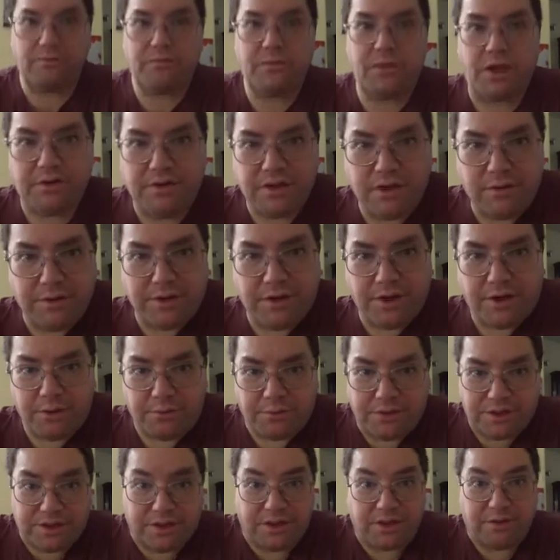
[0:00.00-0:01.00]
Some of the other
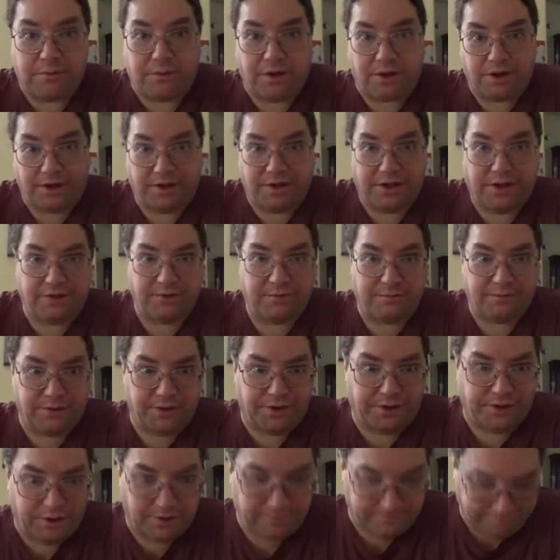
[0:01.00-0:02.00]
ones on the market, you had to put
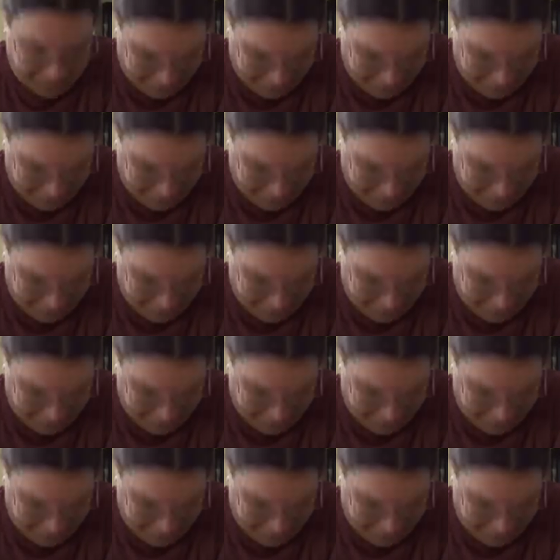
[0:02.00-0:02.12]
your